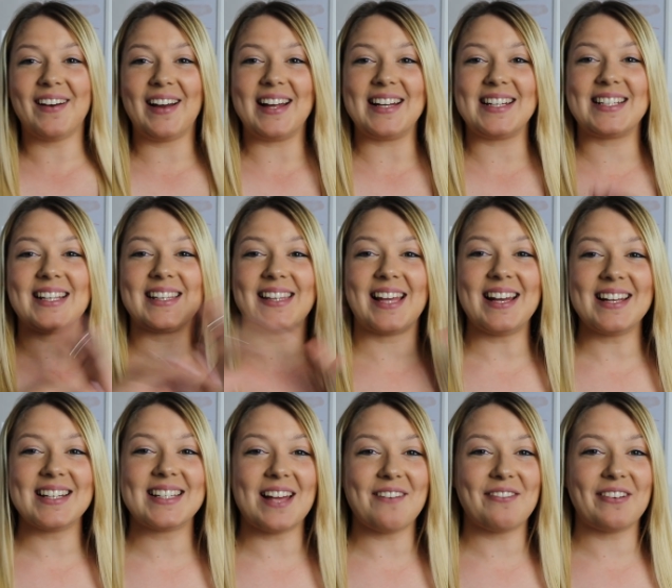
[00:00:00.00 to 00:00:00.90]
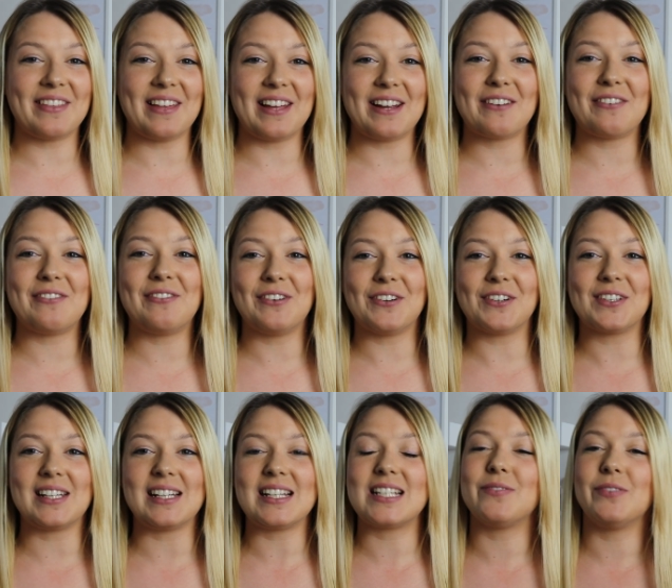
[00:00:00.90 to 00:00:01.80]
guys, that is everything
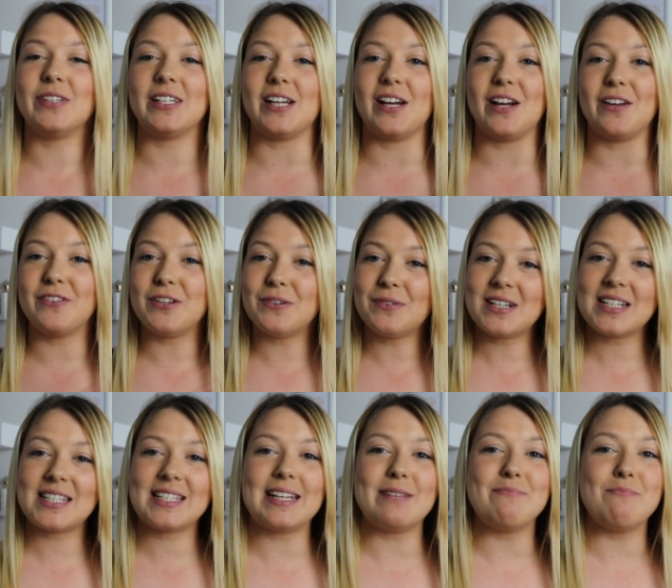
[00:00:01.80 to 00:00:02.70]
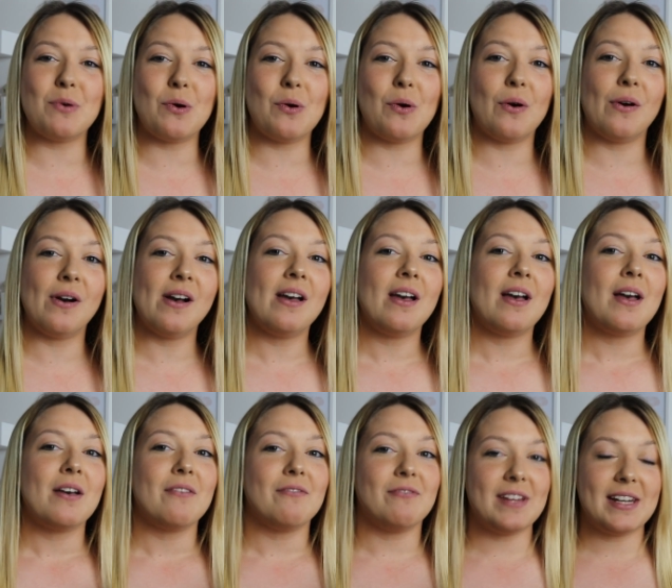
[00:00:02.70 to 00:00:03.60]
for this video. If you want to see more
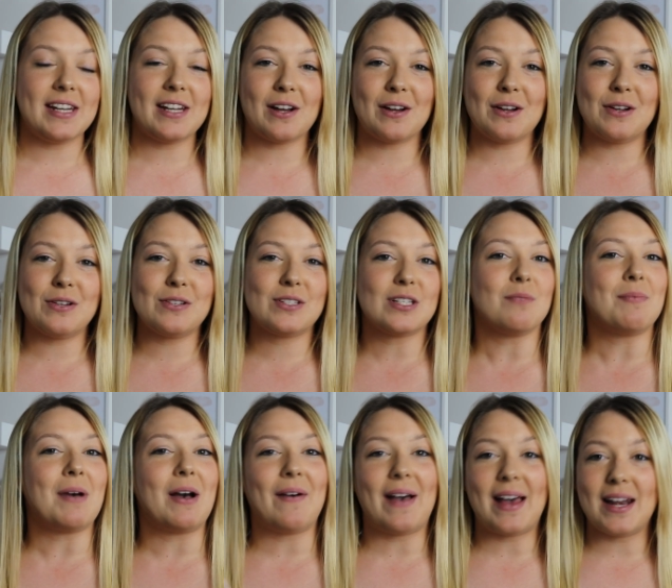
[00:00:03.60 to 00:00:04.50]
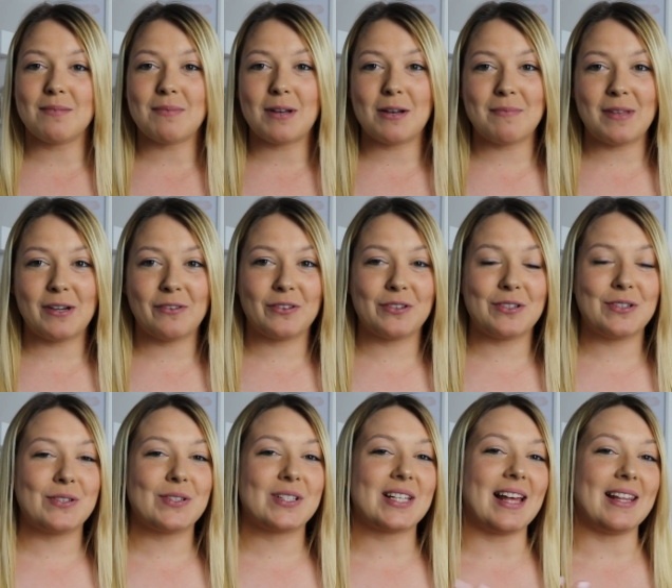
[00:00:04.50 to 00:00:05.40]
videos about Annabelle
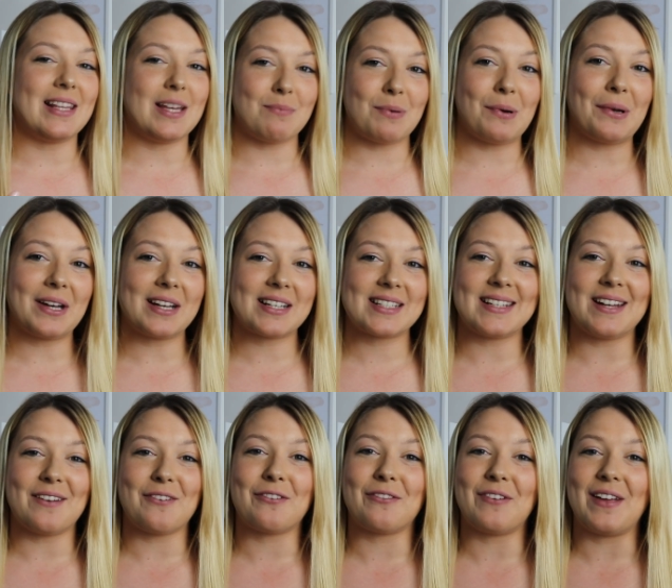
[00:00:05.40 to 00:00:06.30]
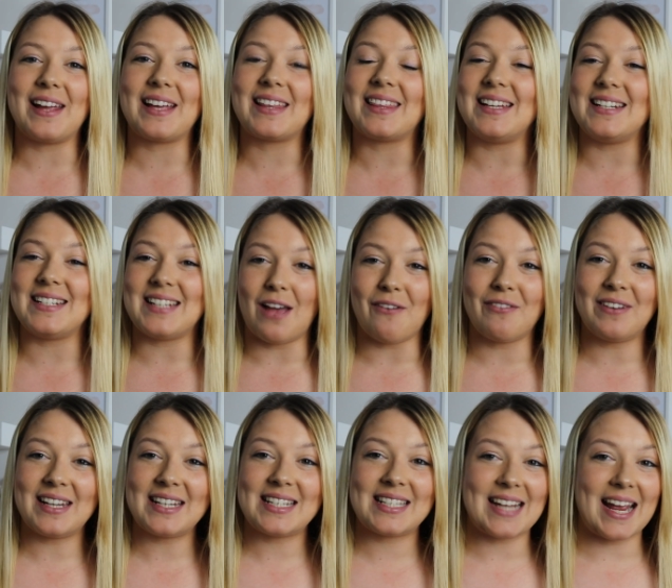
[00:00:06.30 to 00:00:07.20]
Minerals and their products and everything, then
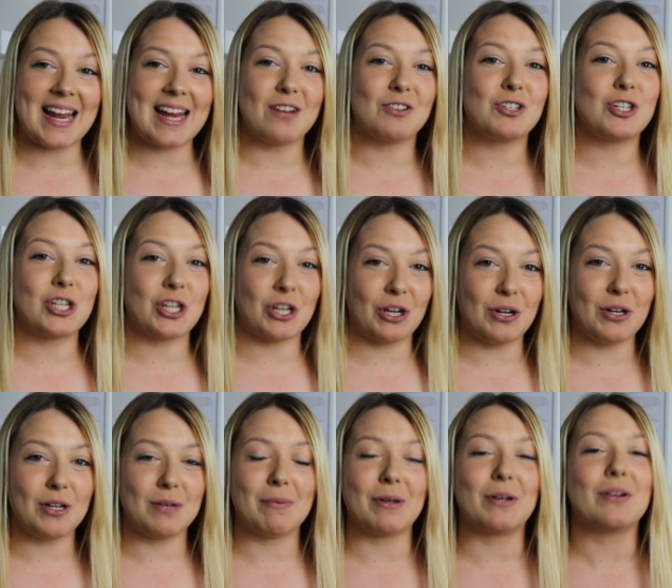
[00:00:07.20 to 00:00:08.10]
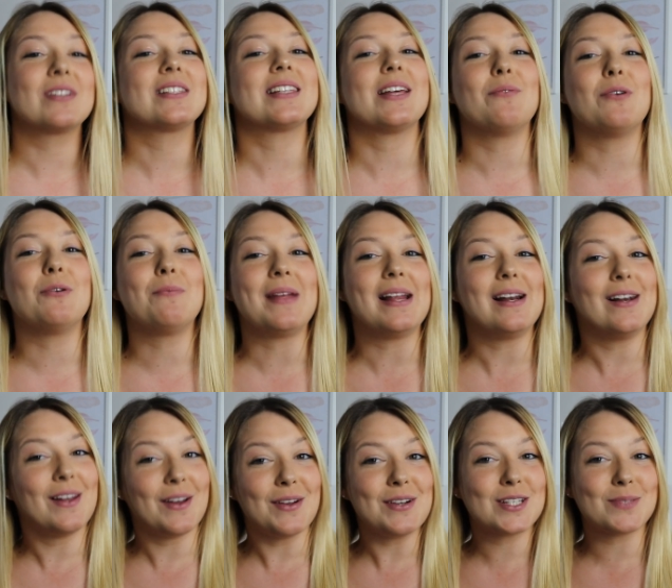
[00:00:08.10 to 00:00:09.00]
definitely stay tuned because there will be
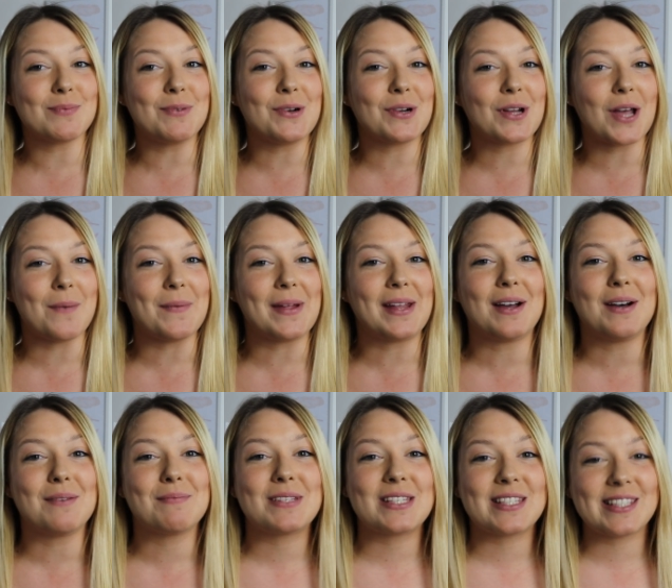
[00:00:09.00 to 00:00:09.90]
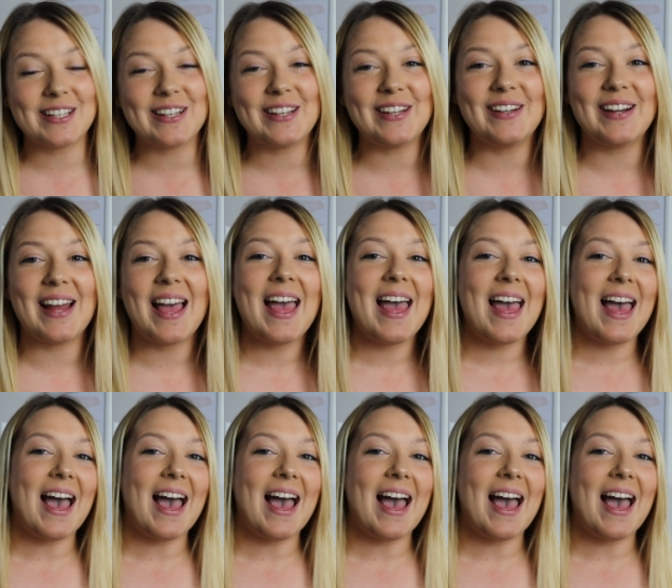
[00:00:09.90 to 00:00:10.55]
loads more coming up soon.